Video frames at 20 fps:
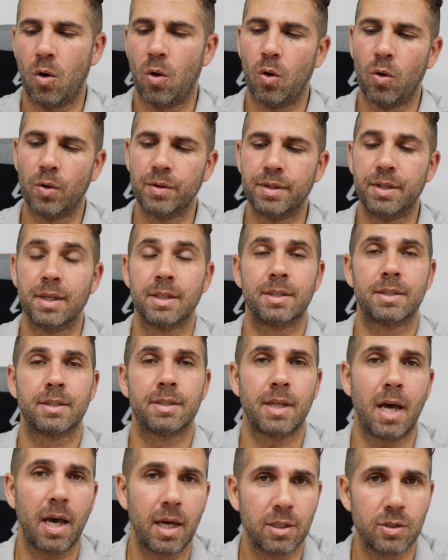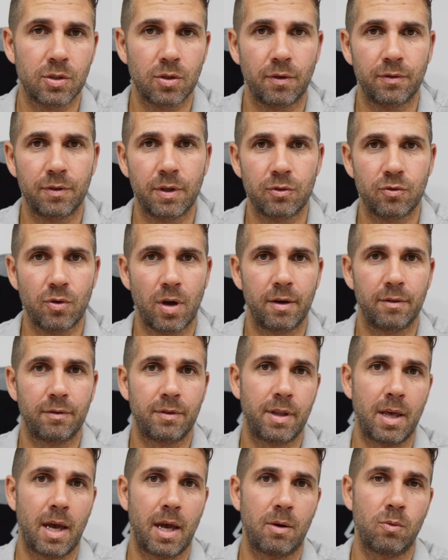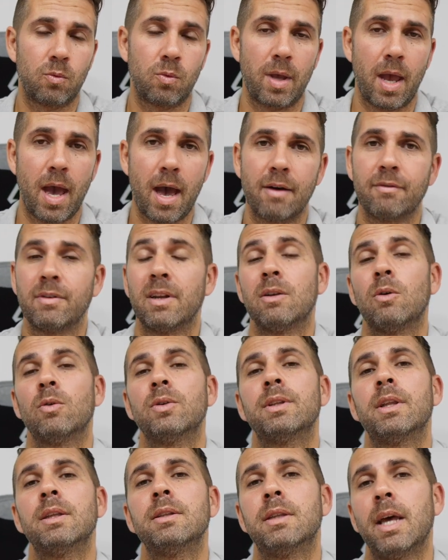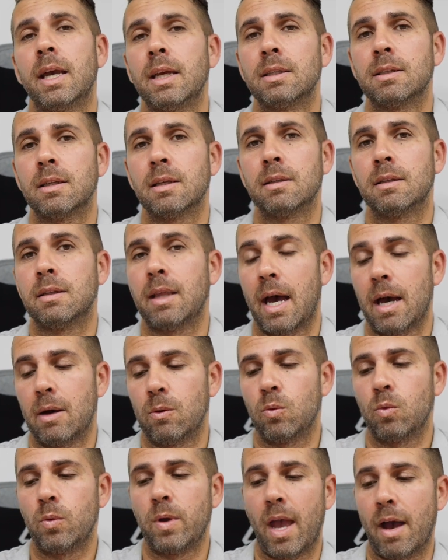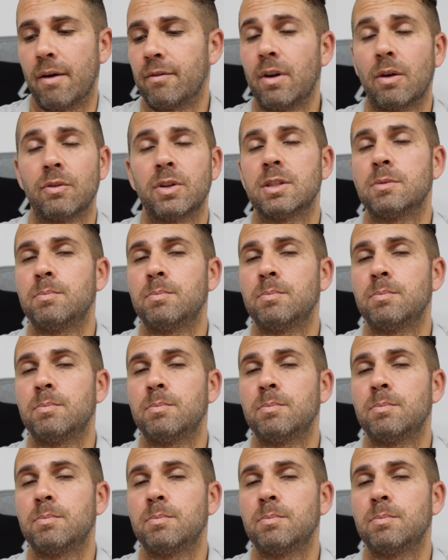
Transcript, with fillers: on the size of the drive that we have and on the data that we have. Now the